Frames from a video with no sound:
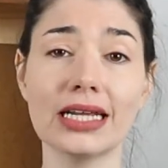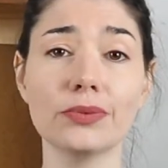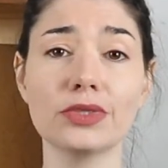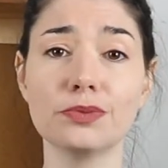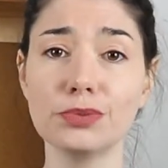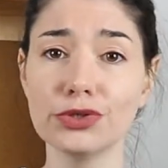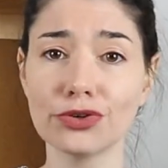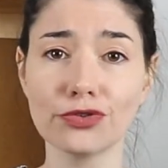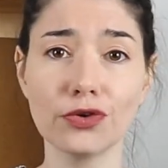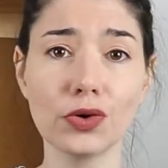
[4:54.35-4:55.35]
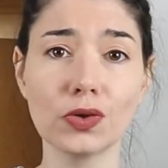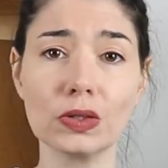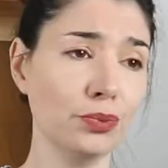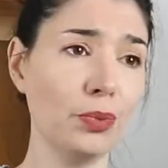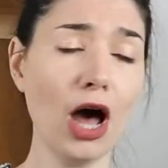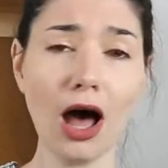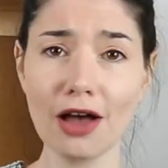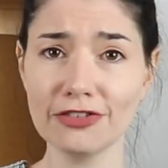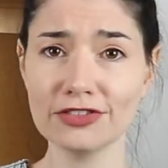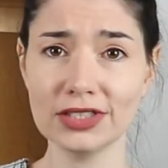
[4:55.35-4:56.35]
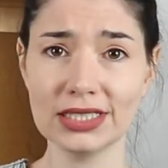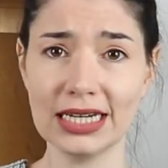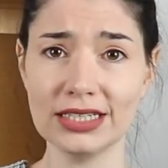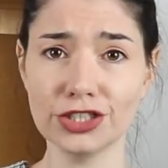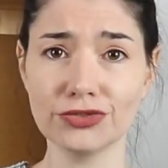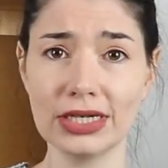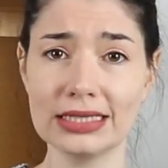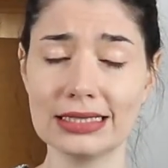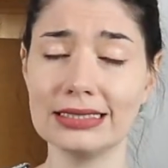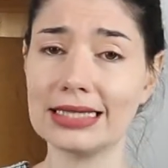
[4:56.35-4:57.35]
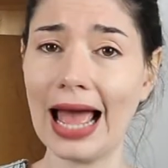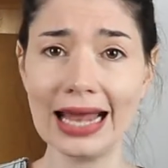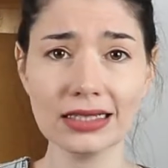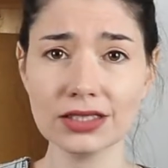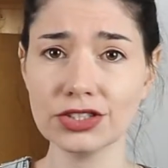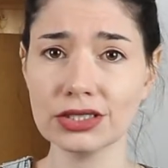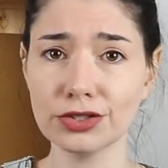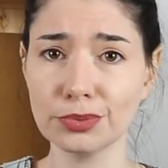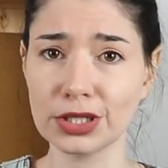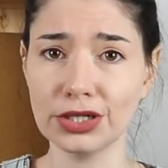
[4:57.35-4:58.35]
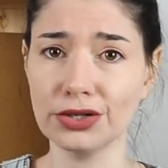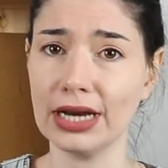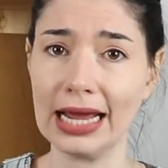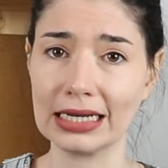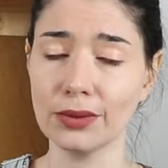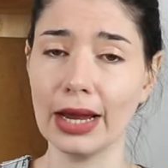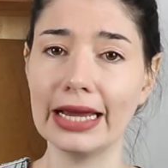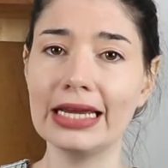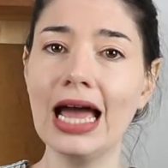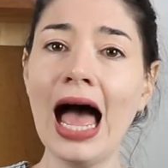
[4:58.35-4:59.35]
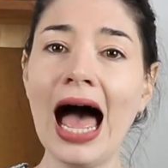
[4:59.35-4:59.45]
It was beautiful, perfect for staging reasons, and it's just super cute anyway.